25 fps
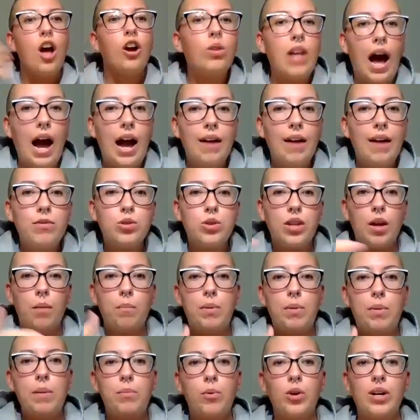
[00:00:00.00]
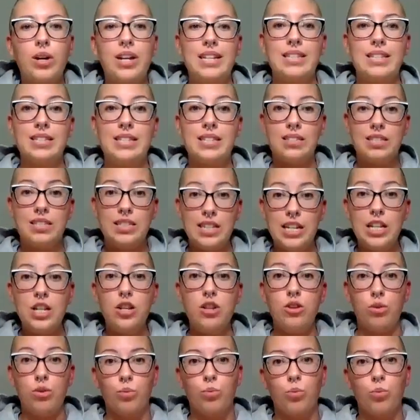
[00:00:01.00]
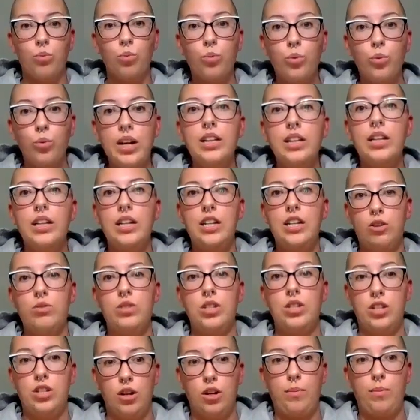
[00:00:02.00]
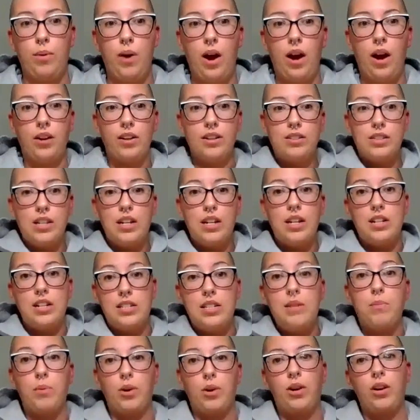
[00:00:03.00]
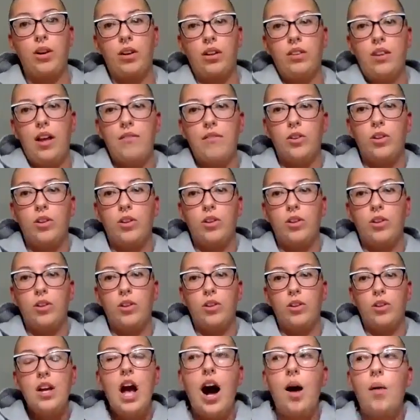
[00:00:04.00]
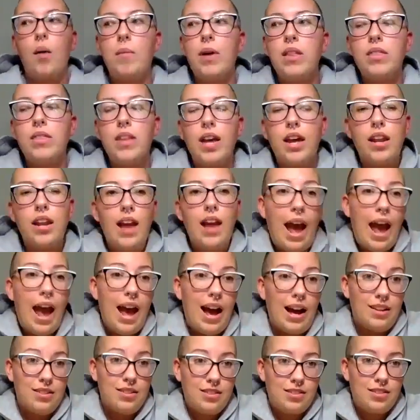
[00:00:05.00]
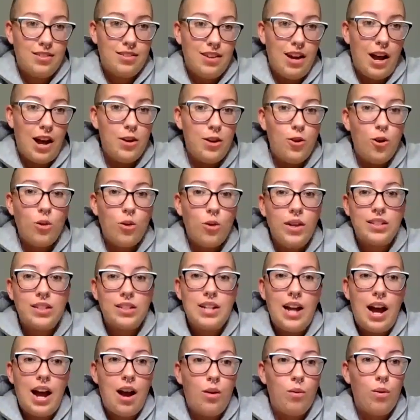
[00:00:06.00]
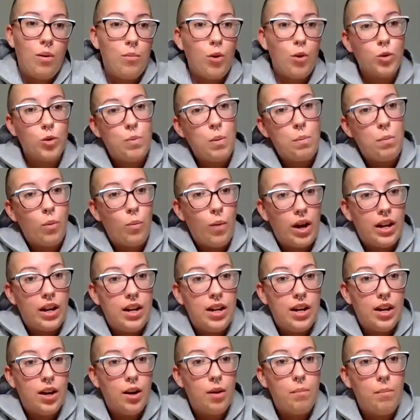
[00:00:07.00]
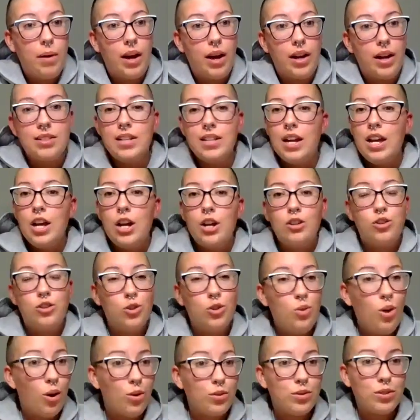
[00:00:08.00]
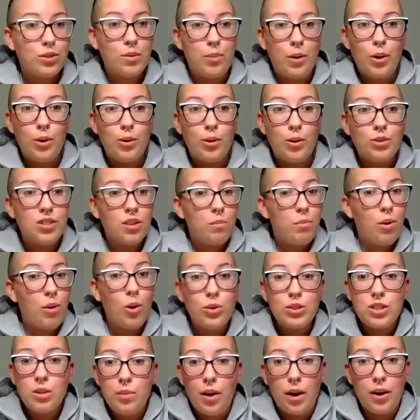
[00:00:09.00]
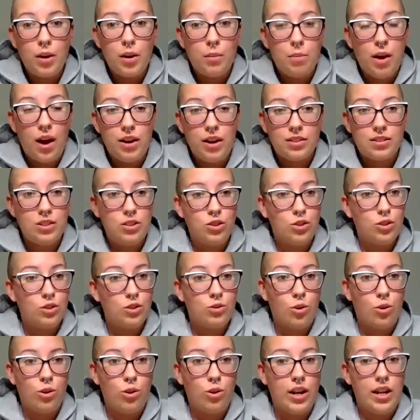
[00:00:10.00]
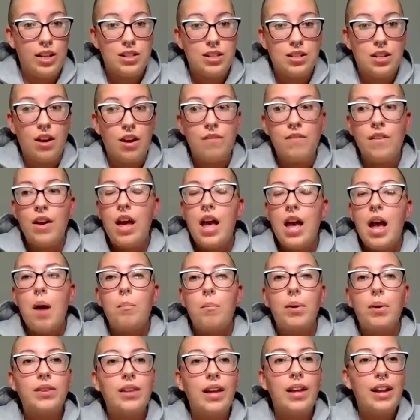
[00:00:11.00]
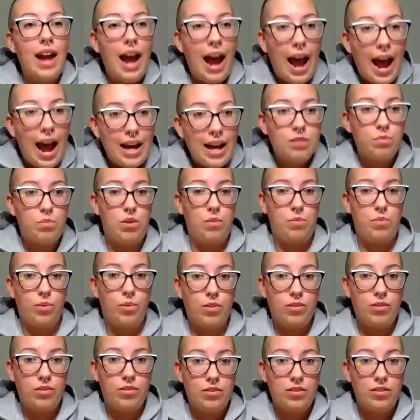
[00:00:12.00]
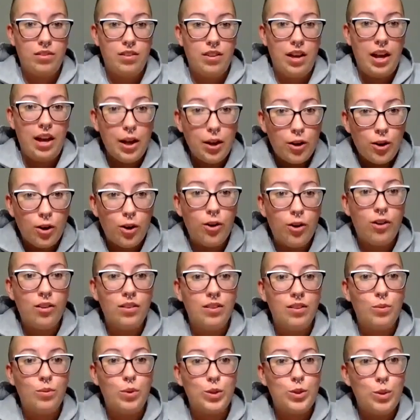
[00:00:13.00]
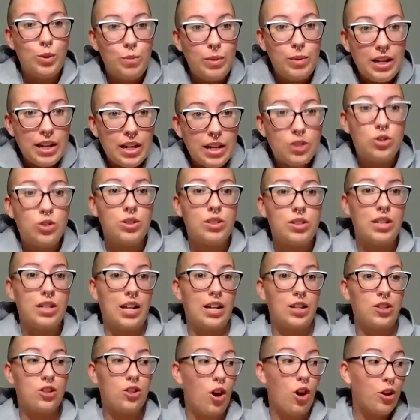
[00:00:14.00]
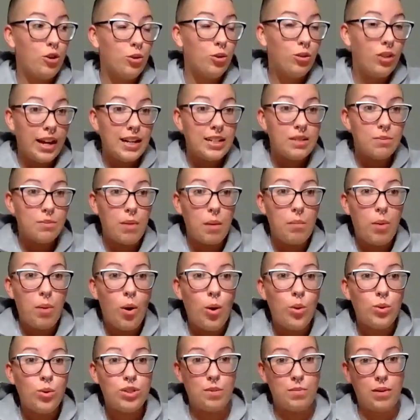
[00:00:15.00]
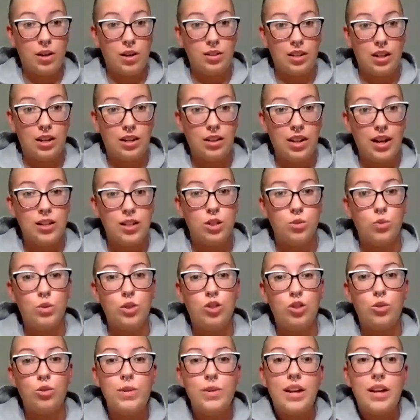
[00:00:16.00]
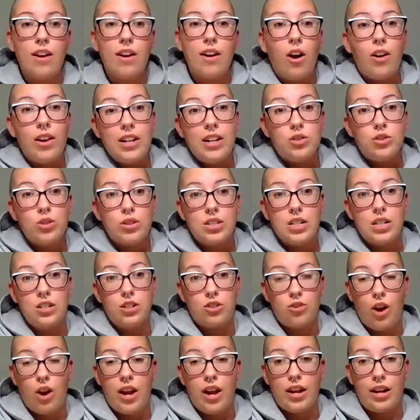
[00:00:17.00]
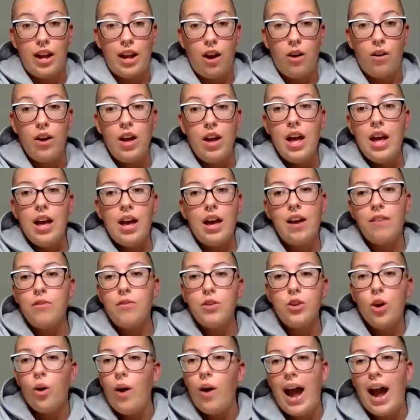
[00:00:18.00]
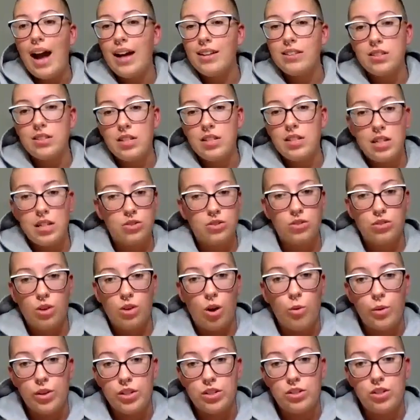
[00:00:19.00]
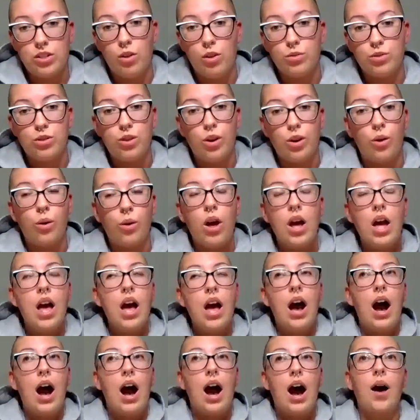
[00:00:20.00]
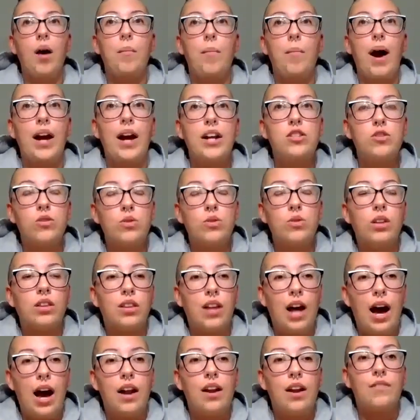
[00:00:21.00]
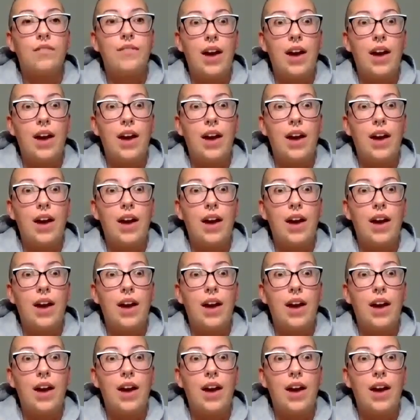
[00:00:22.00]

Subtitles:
go live so that people can see you really using your products in a deeper level. And then ask. I know that's not what most people want to hear, but do host a post about your products in your story and stuff, but then ask people, hey girl, would you be interested? I saw you liked my post about the cleanse. Would you be at all interested in trying it out? If you don't ask, the answer is always no. So I do a lot of